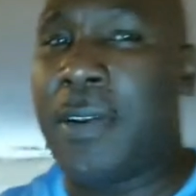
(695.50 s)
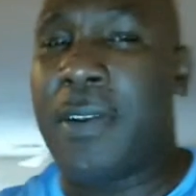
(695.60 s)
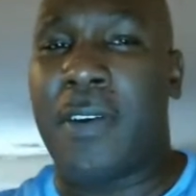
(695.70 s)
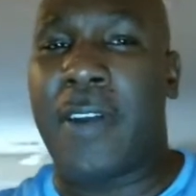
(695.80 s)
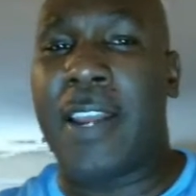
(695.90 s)

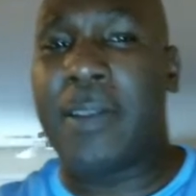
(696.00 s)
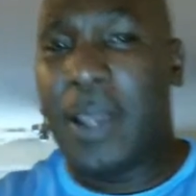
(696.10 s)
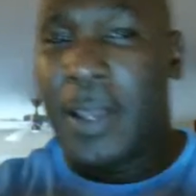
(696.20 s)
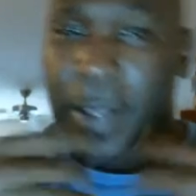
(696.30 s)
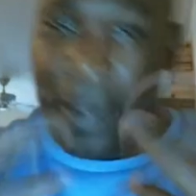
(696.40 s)
All right.
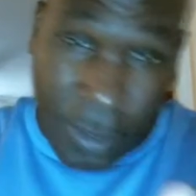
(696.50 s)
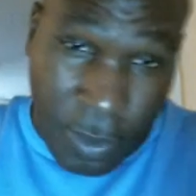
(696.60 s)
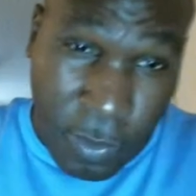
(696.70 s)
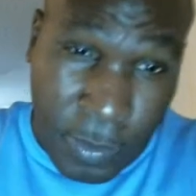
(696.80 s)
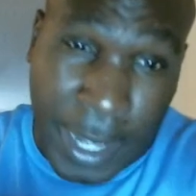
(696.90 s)

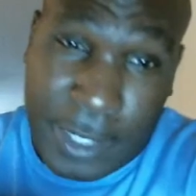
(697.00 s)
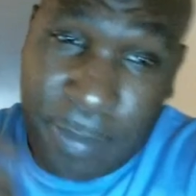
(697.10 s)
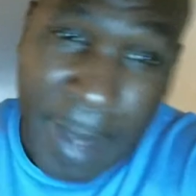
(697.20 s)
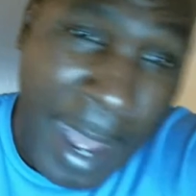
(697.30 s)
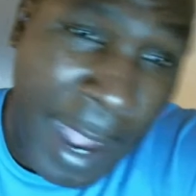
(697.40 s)
So that's
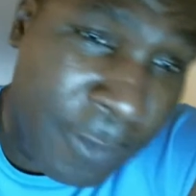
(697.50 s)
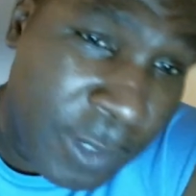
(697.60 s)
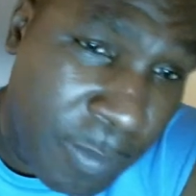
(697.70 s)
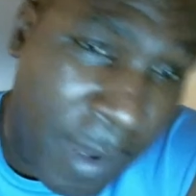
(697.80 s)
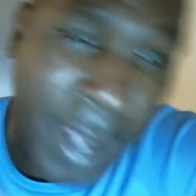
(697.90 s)
my
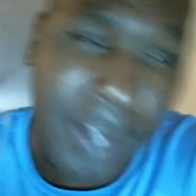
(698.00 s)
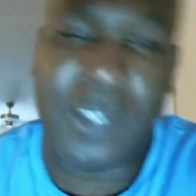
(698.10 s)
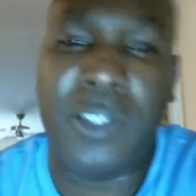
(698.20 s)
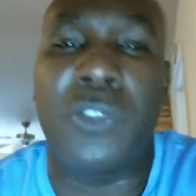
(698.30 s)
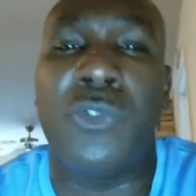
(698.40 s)

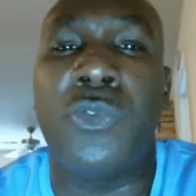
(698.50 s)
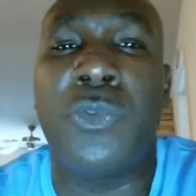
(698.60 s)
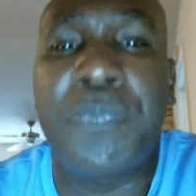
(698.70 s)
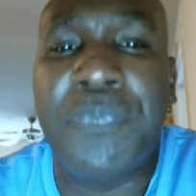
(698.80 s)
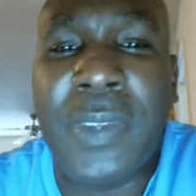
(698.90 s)
response to
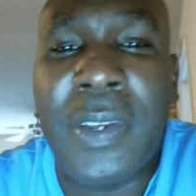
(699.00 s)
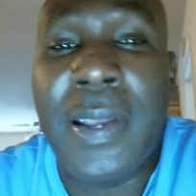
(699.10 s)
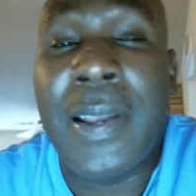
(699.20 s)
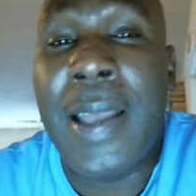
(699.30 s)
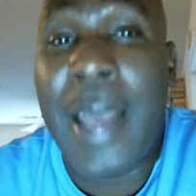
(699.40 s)

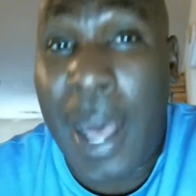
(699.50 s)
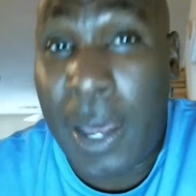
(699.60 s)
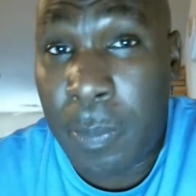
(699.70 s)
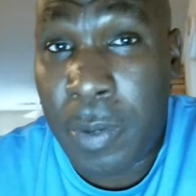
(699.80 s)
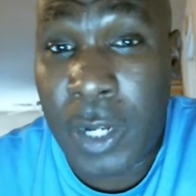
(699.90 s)
how
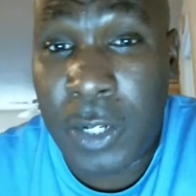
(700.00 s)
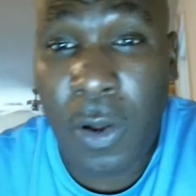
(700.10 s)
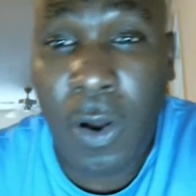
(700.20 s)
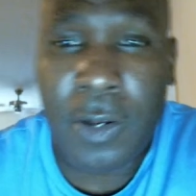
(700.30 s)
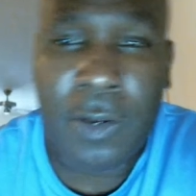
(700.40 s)
to punch
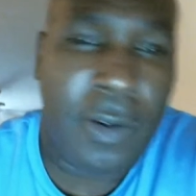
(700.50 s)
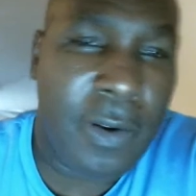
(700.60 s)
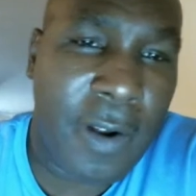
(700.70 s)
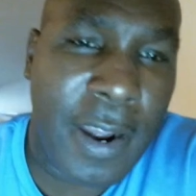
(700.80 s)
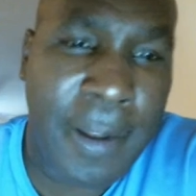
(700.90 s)
harder.
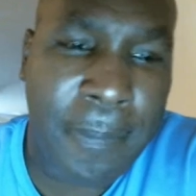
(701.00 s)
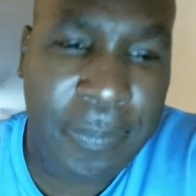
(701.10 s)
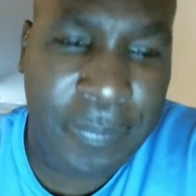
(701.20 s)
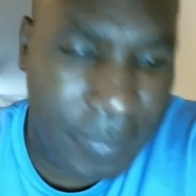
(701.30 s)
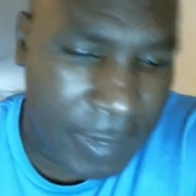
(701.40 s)
All right.
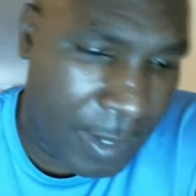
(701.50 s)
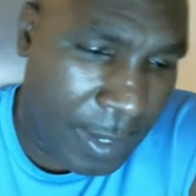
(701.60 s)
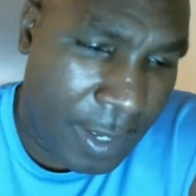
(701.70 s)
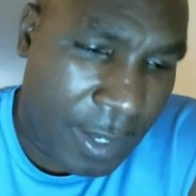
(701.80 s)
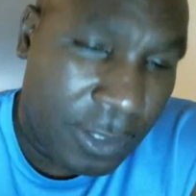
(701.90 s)

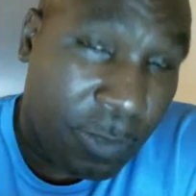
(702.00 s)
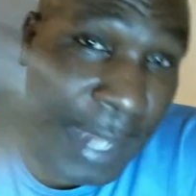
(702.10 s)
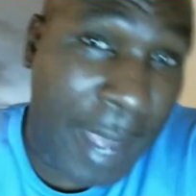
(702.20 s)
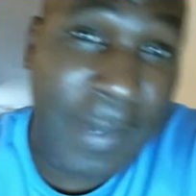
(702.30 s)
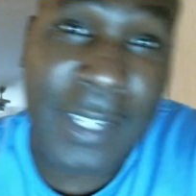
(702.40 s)
So with
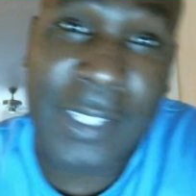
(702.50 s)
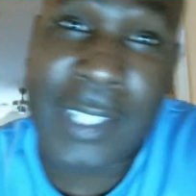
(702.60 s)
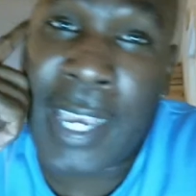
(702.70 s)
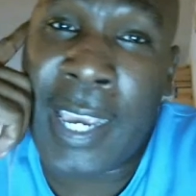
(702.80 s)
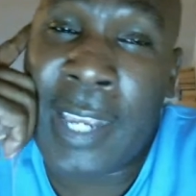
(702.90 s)
that being
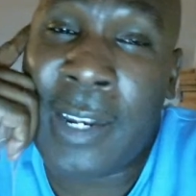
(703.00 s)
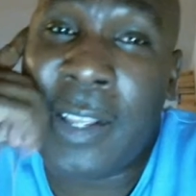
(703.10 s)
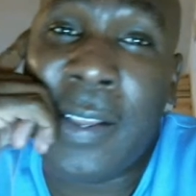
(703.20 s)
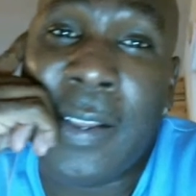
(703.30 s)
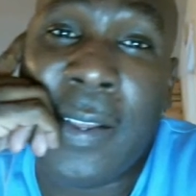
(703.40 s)
said,
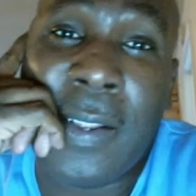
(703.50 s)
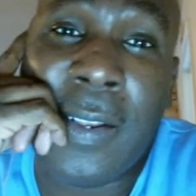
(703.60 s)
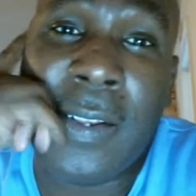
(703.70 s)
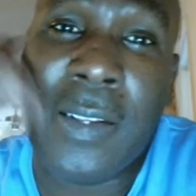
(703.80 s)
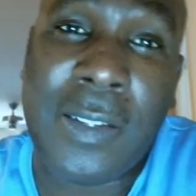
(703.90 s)

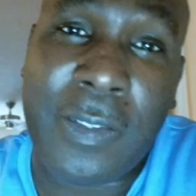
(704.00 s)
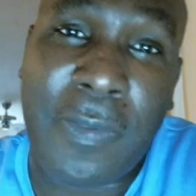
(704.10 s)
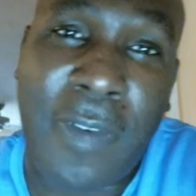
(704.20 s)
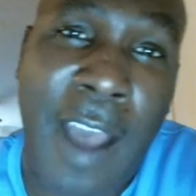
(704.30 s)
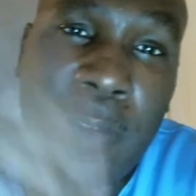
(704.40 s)

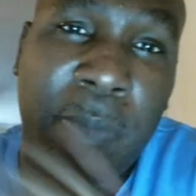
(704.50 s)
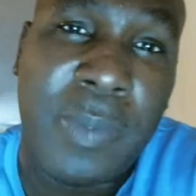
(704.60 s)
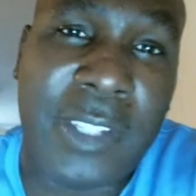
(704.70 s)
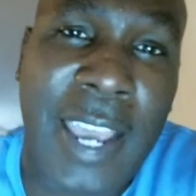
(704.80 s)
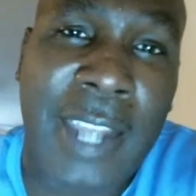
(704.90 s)
survive and
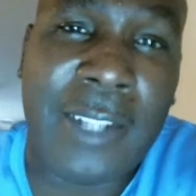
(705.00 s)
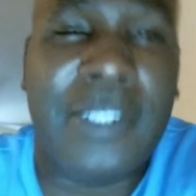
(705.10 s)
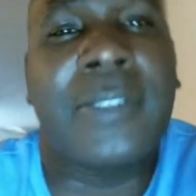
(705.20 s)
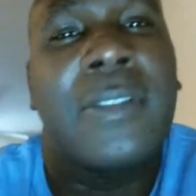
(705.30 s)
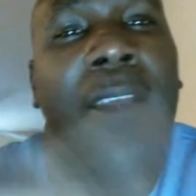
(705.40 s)
protect.
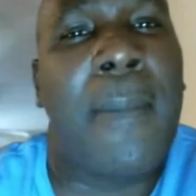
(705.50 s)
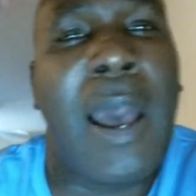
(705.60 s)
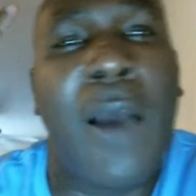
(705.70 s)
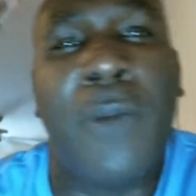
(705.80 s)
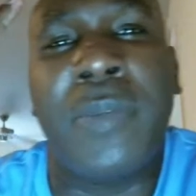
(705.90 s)
I'm
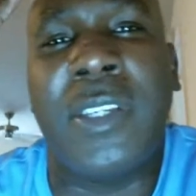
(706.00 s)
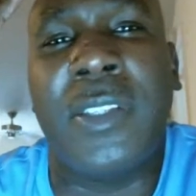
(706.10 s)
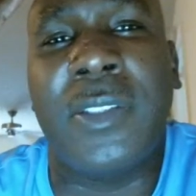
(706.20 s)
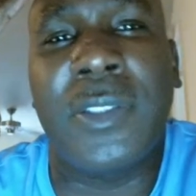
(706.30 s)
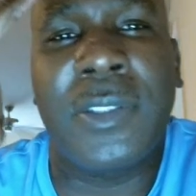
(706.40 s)
out.
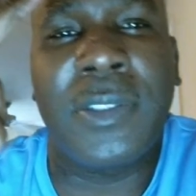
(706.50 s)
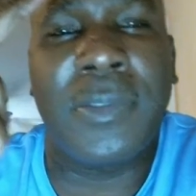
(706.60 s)
Peace.